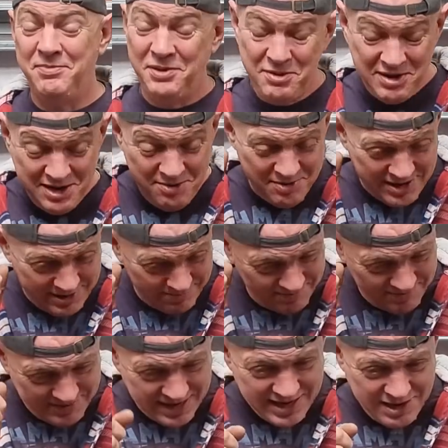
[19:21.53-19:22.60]
So anyway,
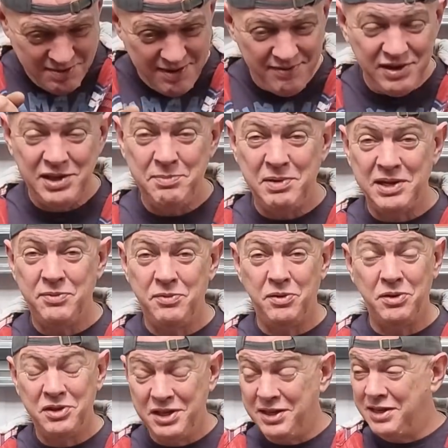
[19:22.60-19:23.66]
thank you ever so much for
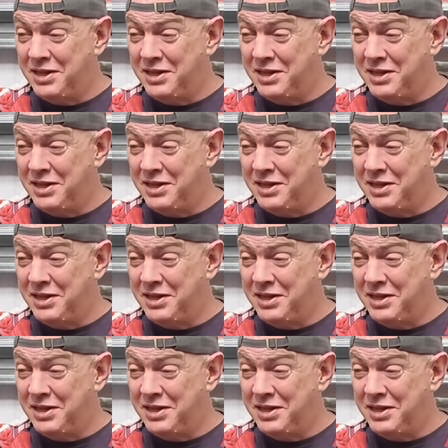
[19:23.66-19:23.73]
watching.